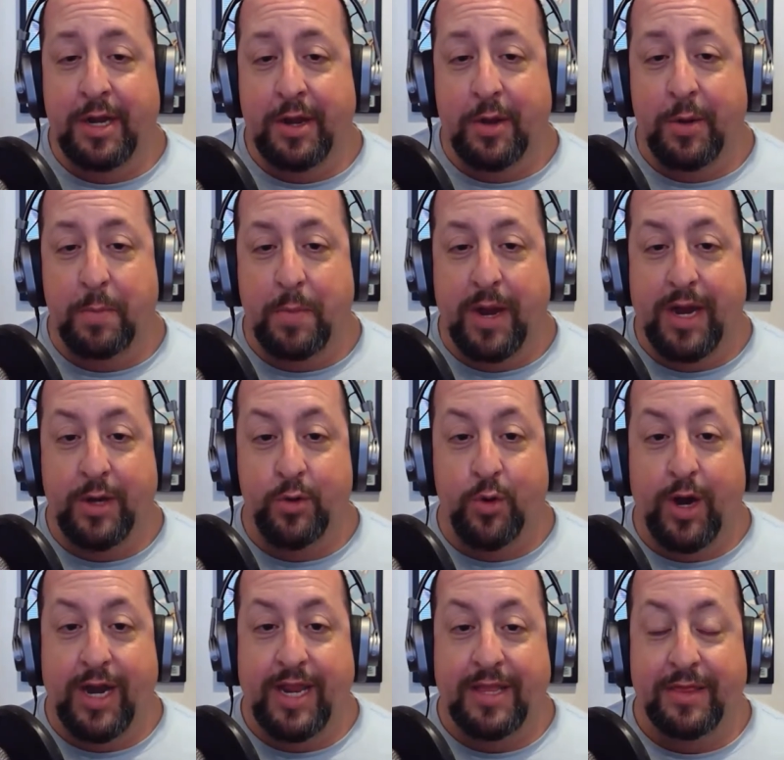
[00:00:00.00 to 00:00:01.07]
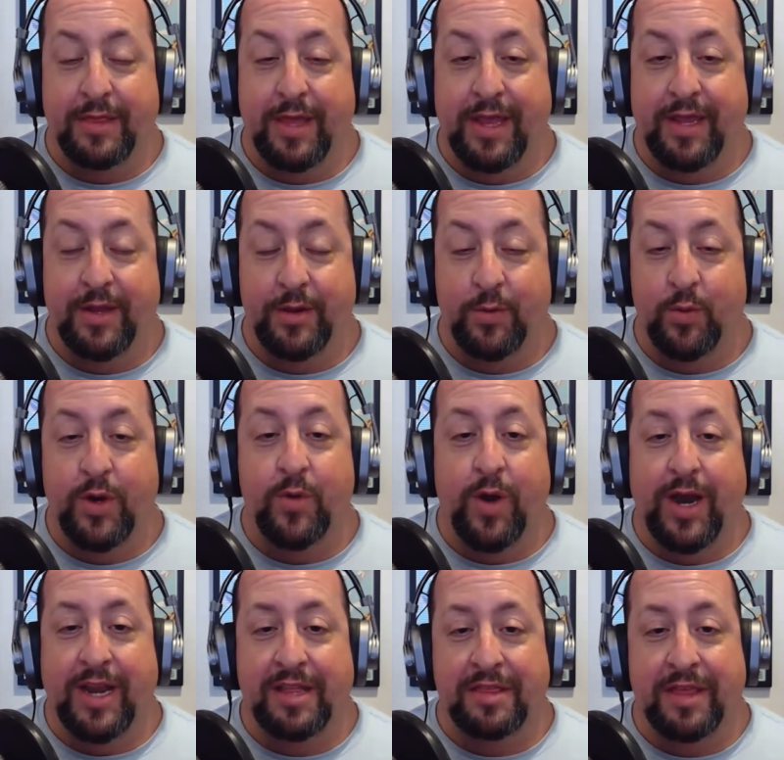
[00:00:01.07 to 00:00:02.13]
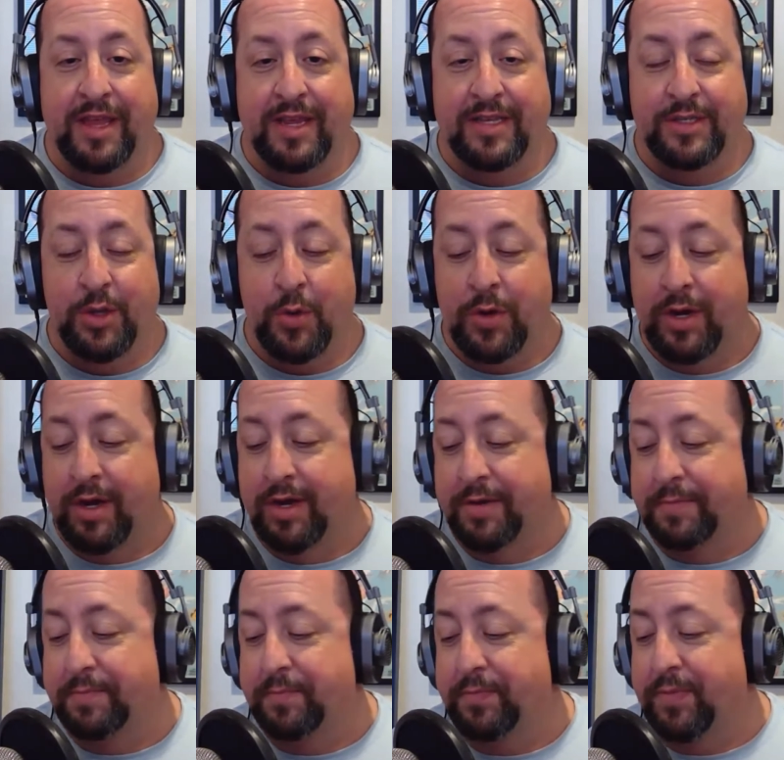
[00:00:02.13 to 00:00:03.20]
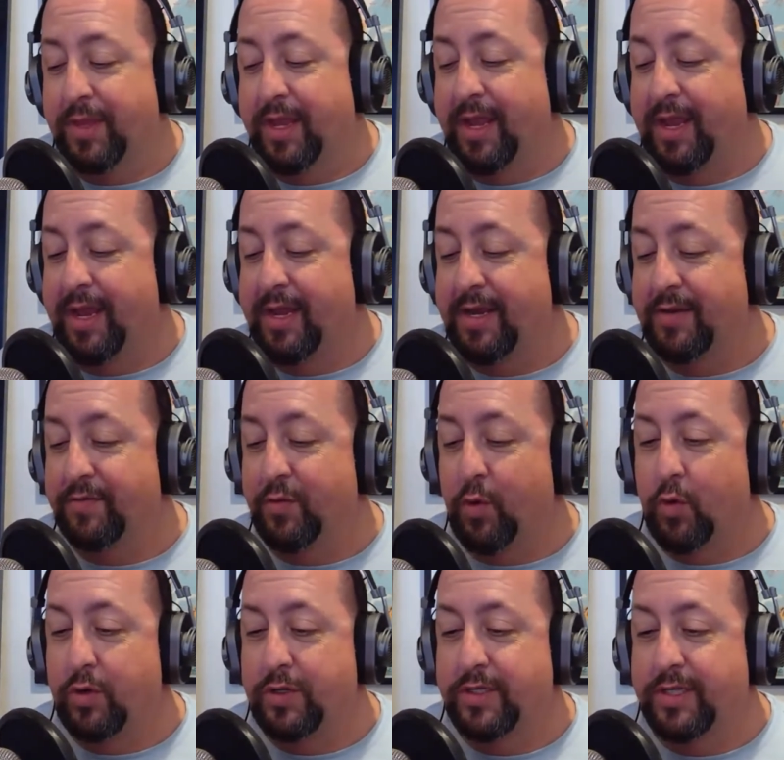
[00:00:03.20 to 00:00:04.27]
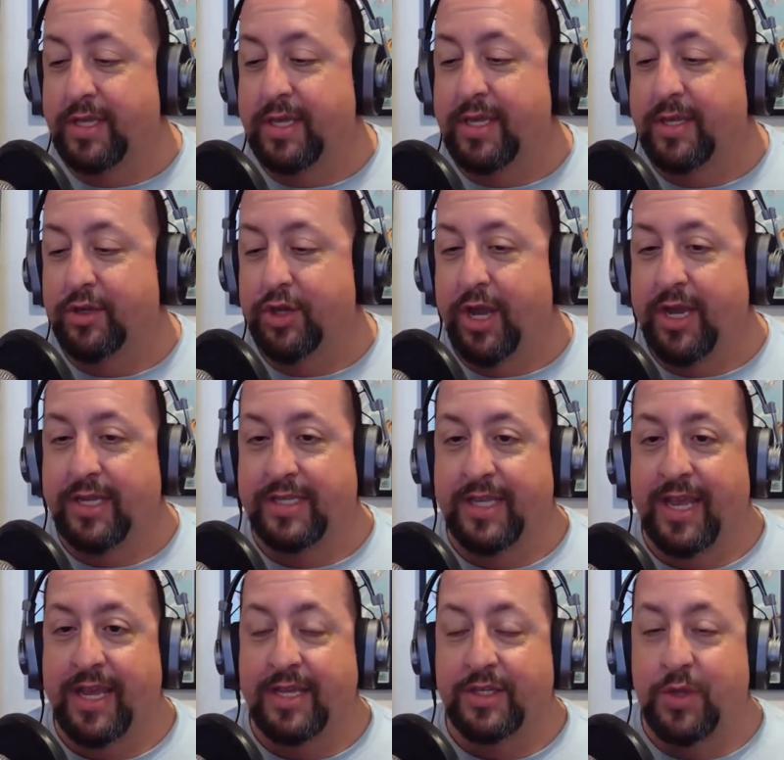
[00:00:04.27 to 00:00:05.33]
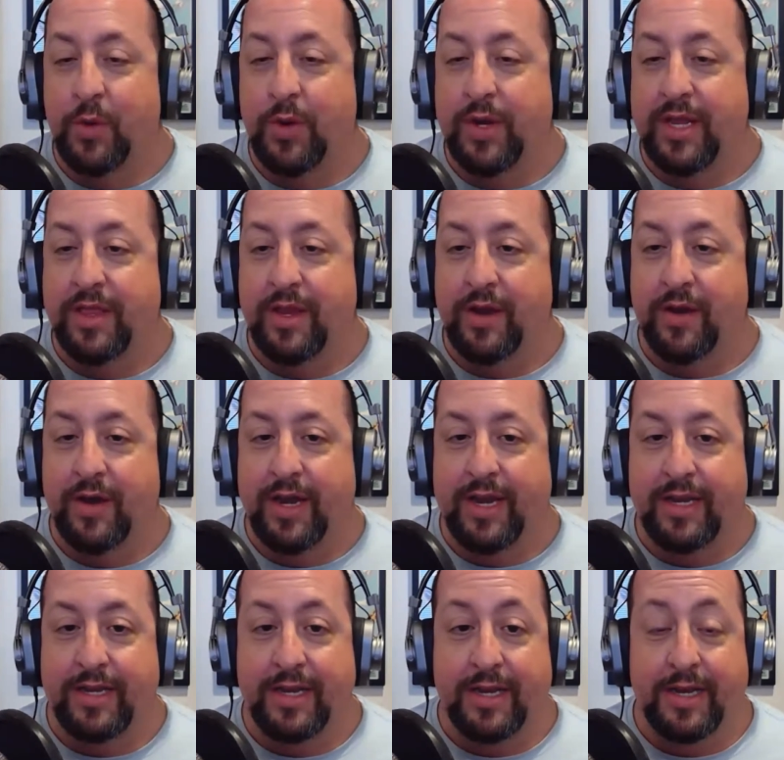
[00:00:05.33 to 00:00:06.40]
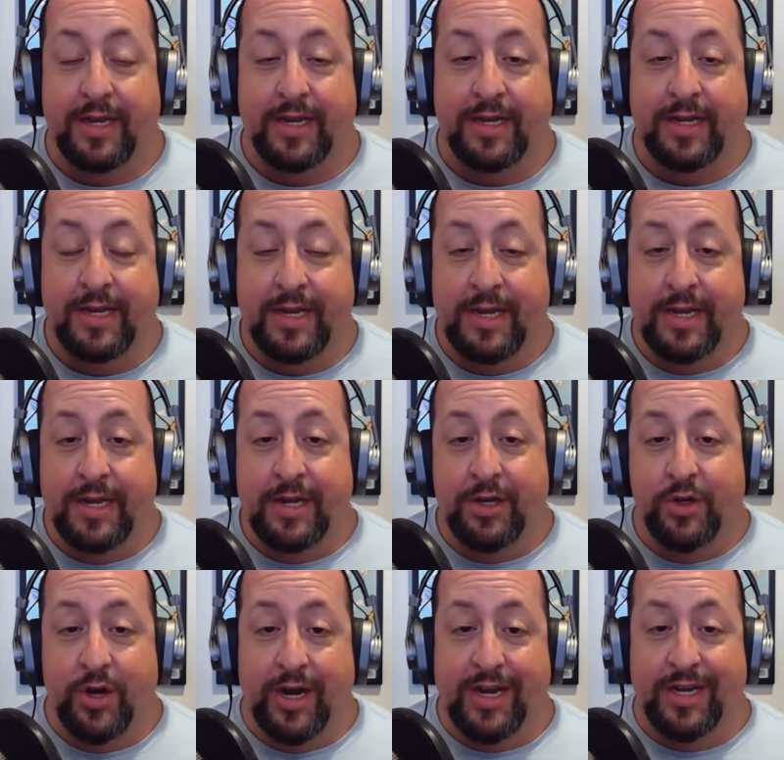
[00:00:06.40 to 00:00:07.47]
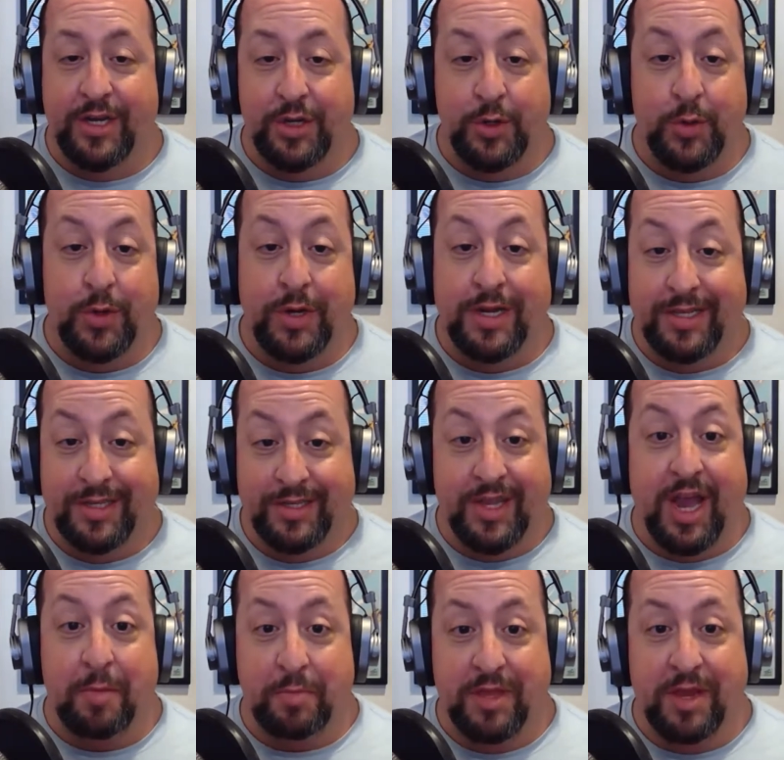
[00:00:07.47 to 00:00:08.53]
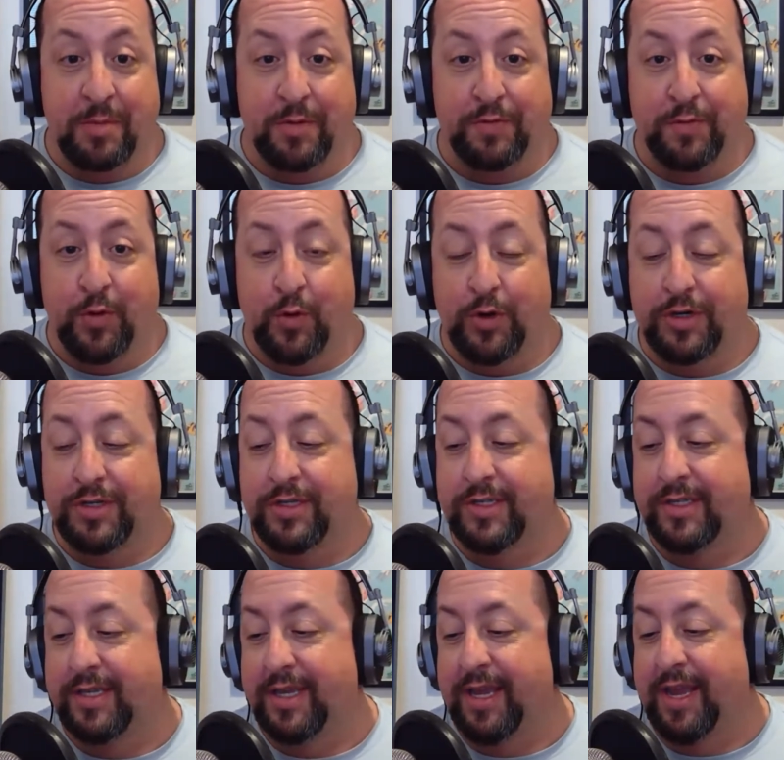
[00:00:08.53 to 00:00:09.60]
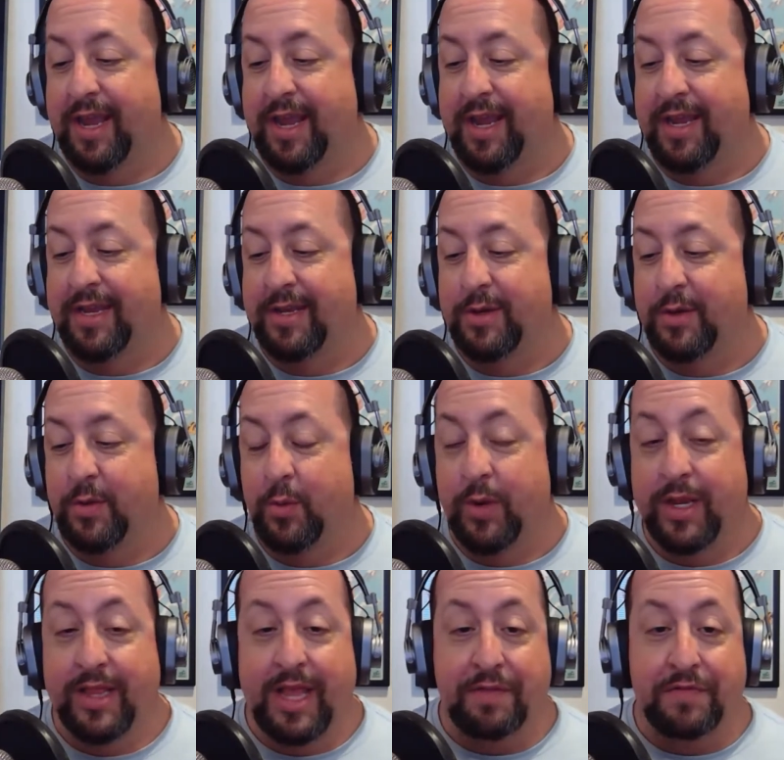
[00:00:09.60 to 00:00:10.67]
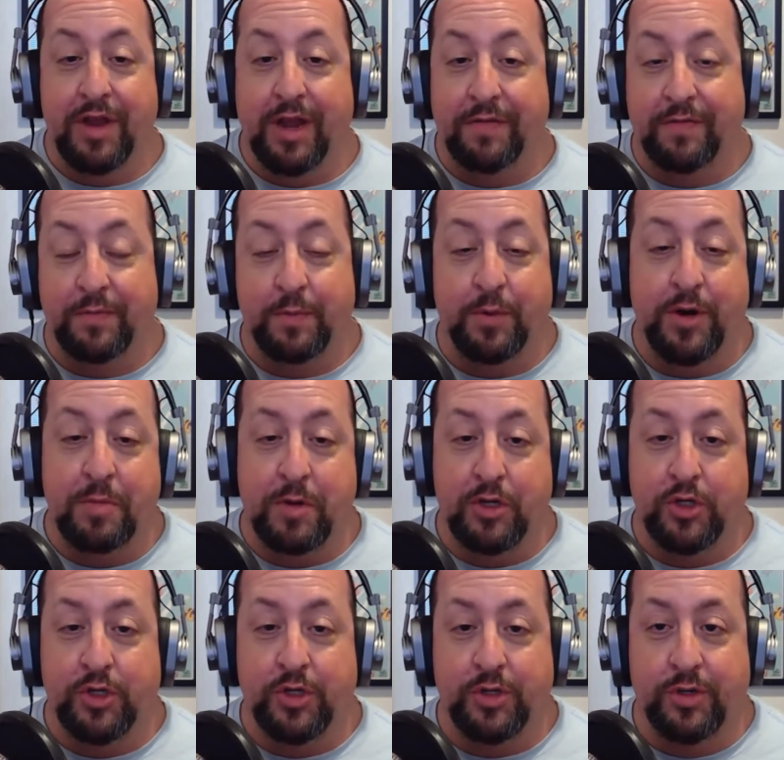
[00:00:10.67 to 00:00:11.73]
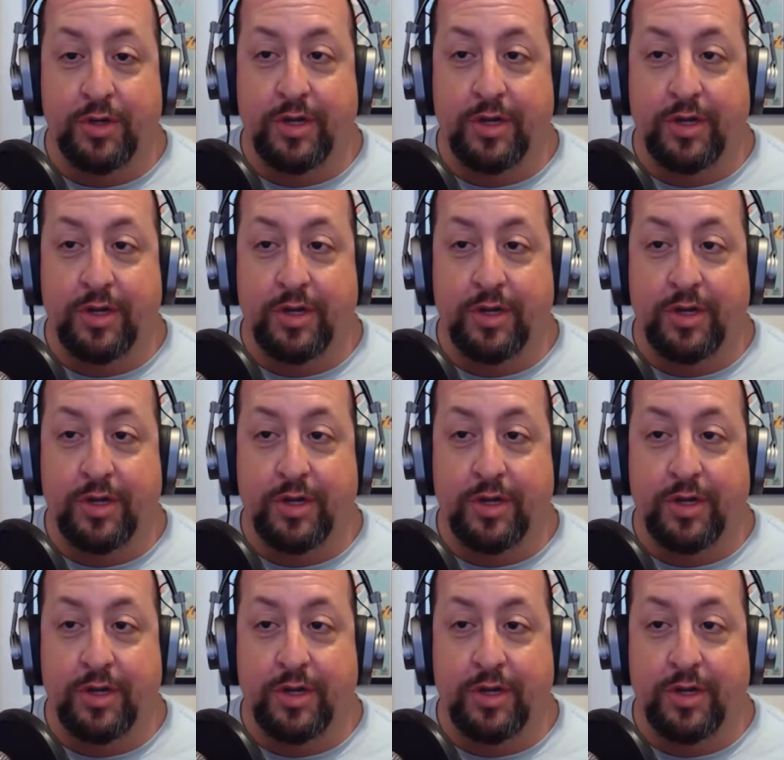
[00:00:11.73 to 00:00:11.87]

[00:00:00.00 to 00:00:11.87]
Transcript: mind writing thing, rewriting thing is going on. And of course, the JSA is going in there and trying to stop them, of course. And we left off pretty much,